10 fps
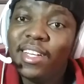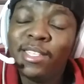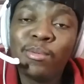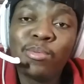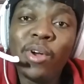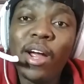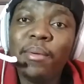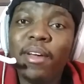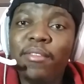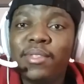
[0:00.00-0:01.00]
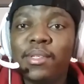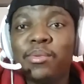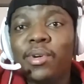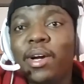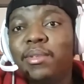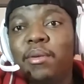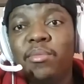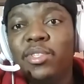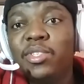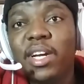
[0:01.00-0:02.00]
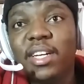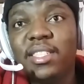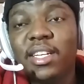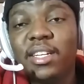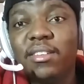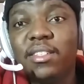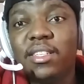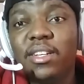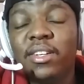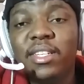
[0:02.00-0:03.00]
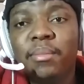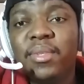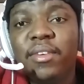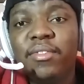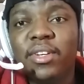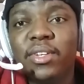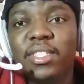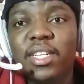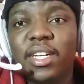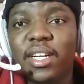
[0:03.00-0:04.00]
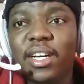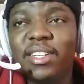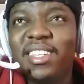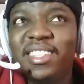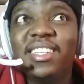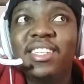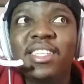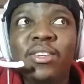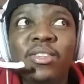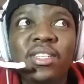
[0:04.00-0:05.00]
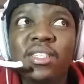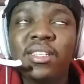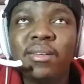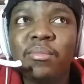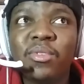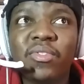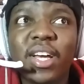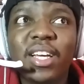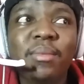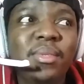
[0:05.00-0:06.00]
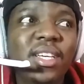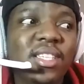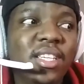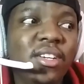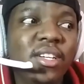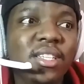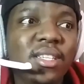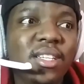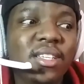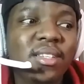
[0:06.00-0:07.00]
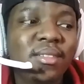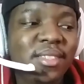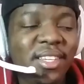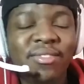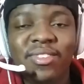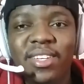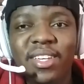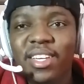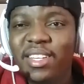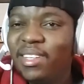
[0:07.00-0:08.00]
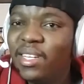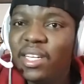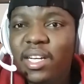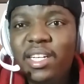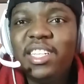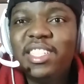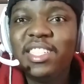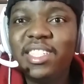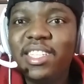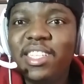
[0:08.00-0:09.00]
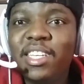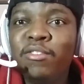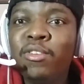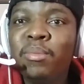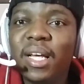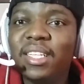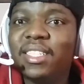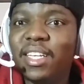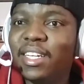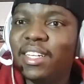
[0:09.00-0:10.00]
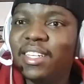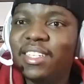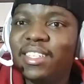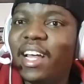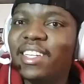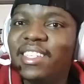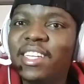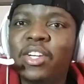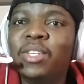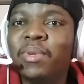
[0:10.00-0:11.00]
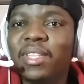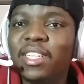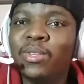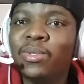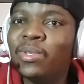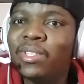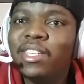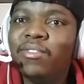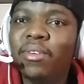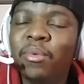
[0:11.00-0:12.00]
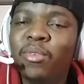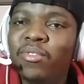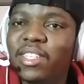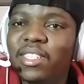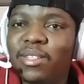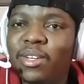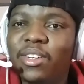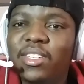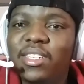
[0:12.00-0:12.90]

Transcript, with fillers: subscribe if you haven't subscribed. Tell me what you guys think of the series. I'm definitely gonna check it out. Is it a series? Is it a movie? I keep saying series, TV just the TV plus thing, like series, but there's also TV movies. So,